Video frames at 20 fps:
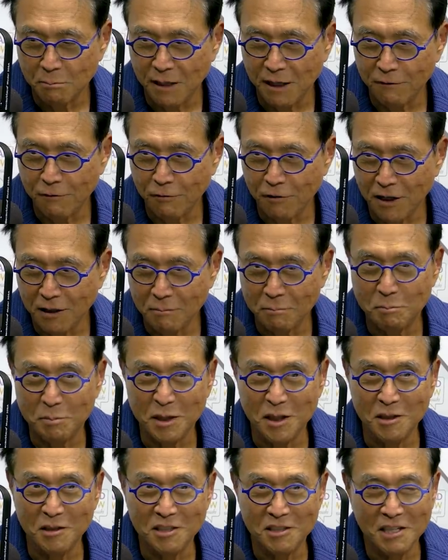my friend
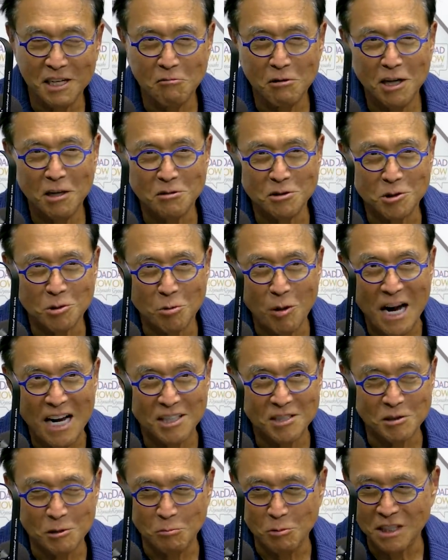Peter. We don't
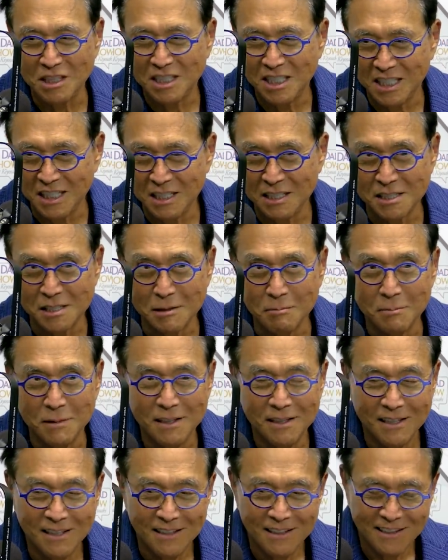trash him, we tease him.
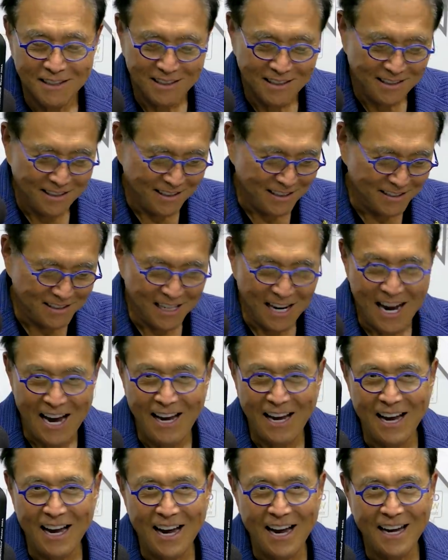So
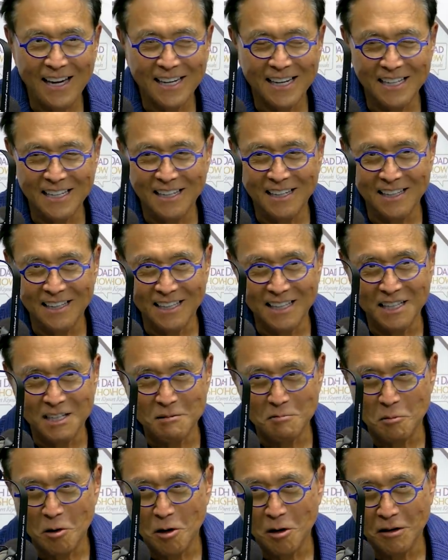I, I kind of
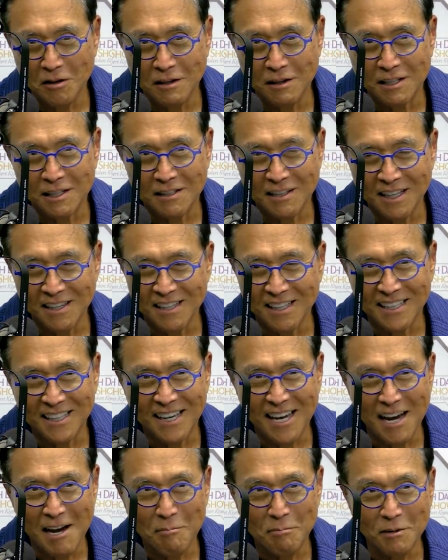lean more in the in the
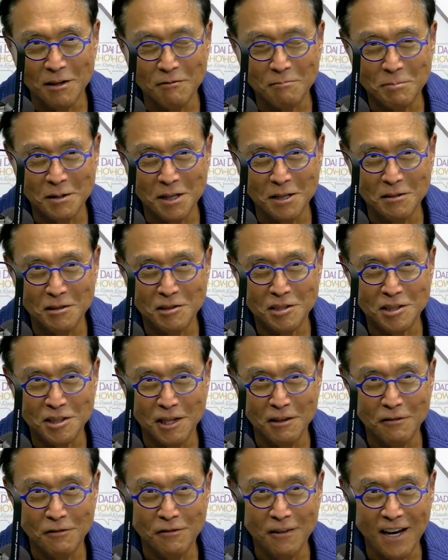camp of Peter
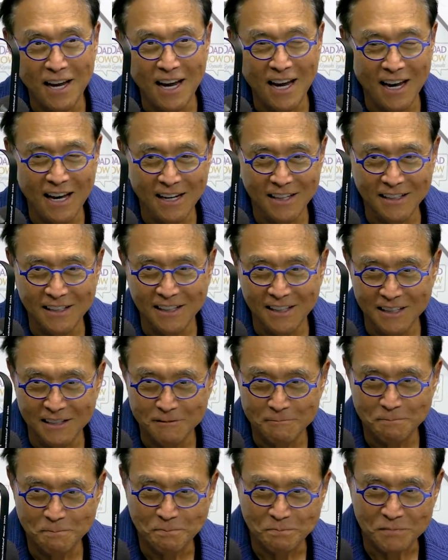Schiff and
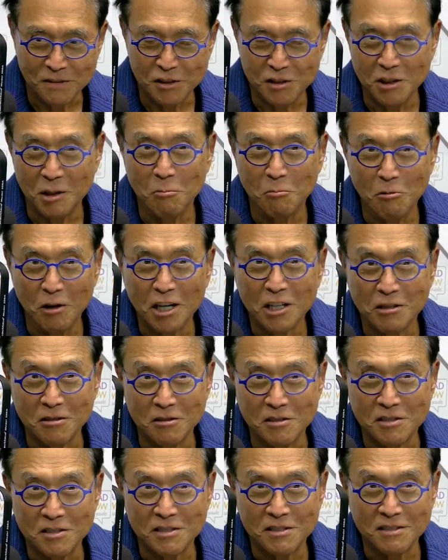um, Jim
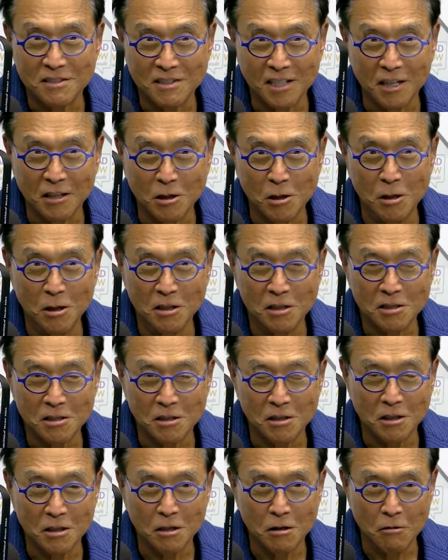Rickards, saying gold is
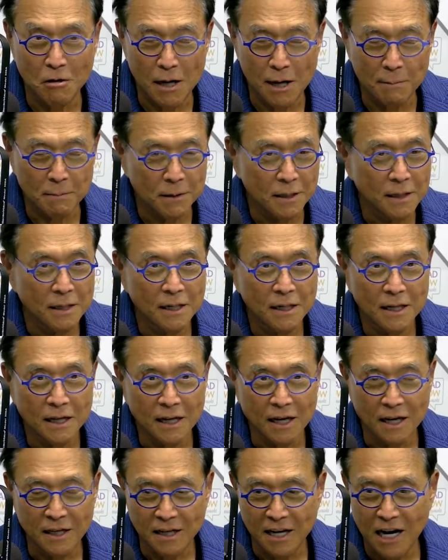going to go up,
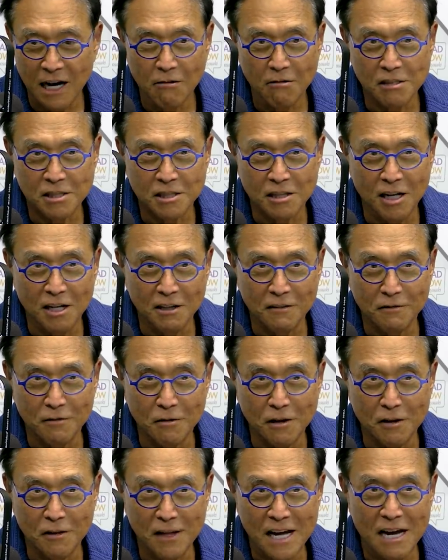and Harry's calling
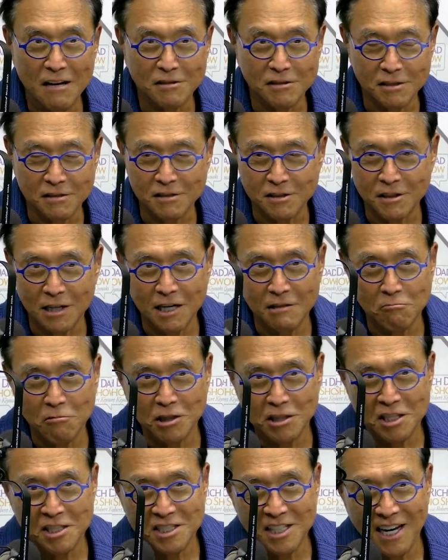for a thousand. So I,
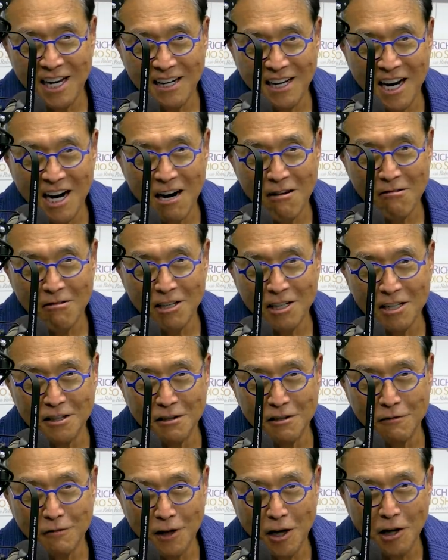we just had Harry on
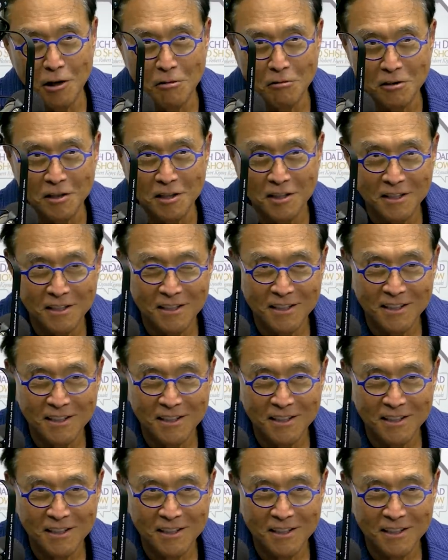the phone.